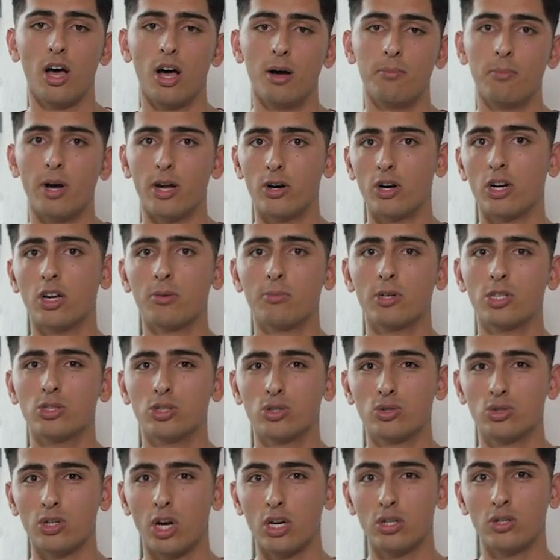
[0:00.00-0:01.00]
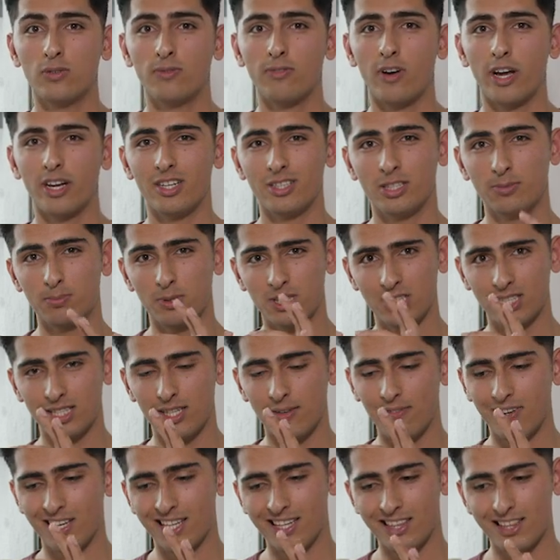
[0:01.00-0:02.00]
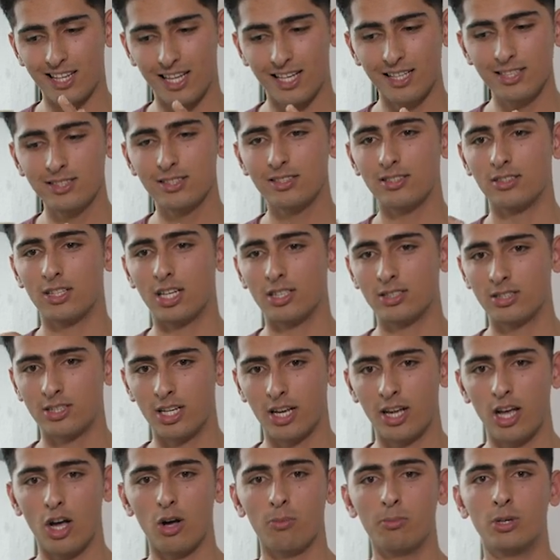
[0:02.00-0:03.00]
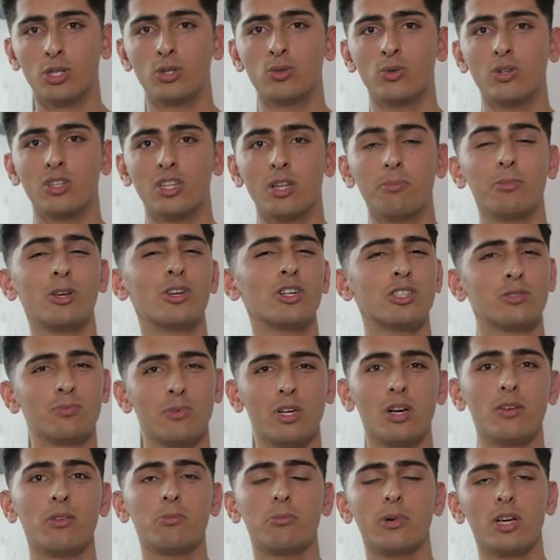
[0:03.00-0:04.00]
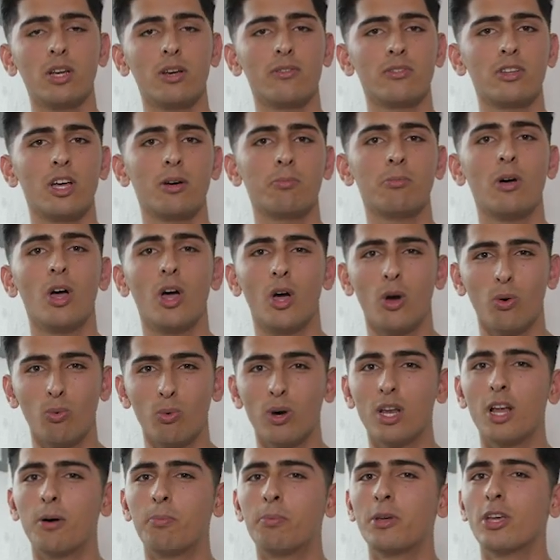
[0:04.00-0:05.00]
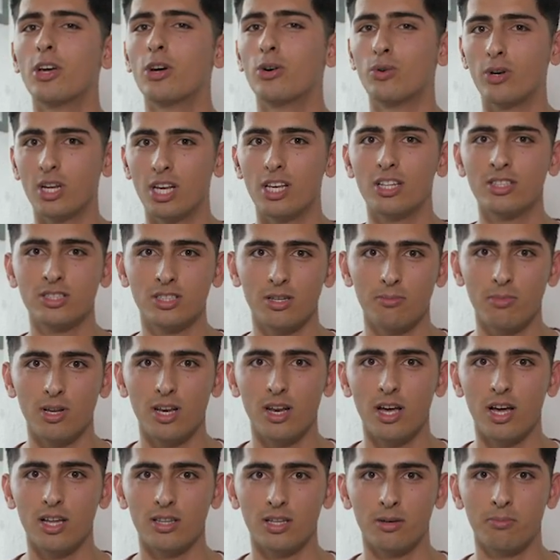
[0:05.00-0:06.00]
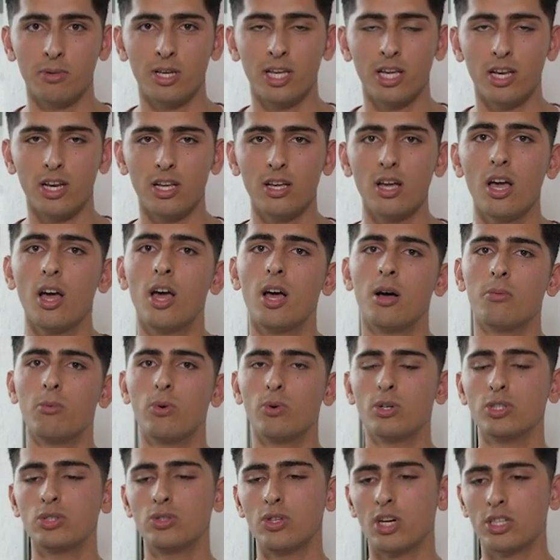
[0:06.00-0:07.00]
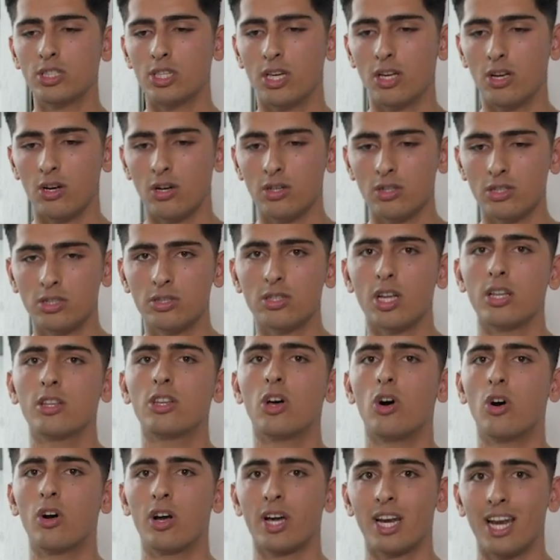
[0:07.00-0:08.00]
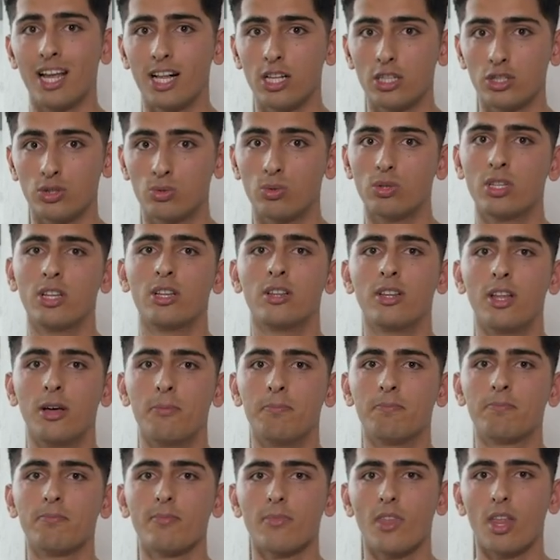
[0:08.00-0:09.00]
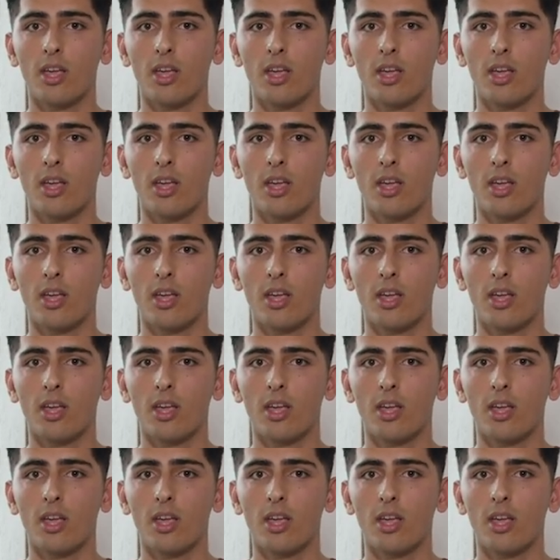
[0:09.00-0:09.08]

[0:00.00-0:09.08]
I recommend you try to find specific things that stick out between them, because many of them will appear really similar at the beginning. But once you actually understand the organelles within them,